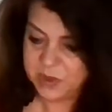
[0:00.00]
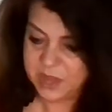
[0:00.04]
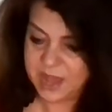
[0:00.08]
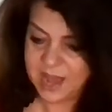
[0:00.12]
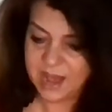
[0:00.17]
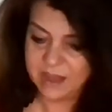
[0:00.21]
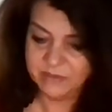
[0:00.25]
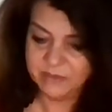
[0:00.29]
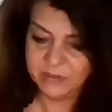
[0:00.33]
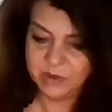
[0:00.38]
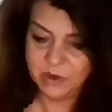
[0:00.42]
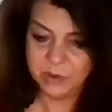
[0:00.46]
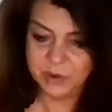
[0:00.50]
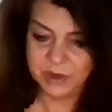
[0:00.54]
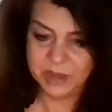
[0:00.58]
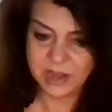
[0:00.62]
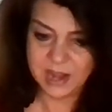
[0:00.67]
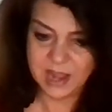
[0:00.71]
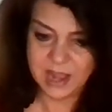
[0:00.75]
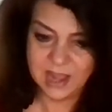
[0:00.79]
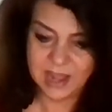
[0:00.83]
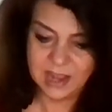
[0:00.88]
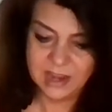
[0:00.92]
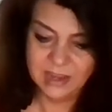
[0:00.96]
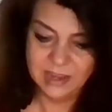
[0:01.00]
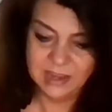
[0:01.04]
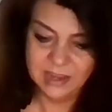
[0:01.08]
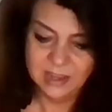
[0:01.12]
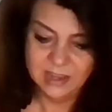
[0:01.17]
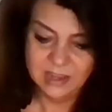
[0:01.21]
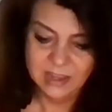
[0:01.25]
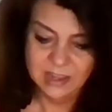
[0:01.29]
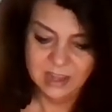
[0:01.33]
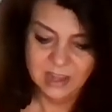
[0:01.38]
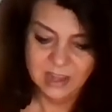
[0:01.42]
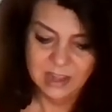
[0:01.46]
have going on
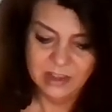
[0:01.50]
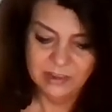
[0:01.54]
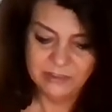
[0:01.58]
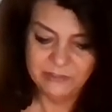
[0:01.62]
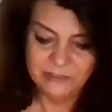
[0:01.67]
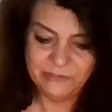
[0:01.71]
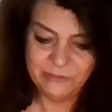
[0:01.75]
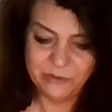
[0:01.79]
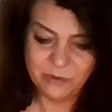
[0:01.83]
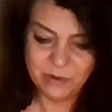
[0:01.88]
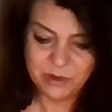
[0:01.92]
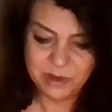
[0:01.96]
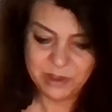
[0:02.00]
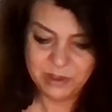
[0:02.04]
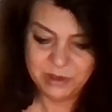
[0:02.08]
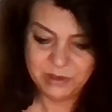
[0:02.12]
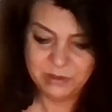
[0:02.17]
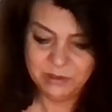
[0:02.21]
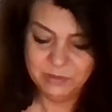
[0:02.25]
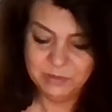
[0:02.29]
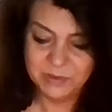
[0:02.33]
for you.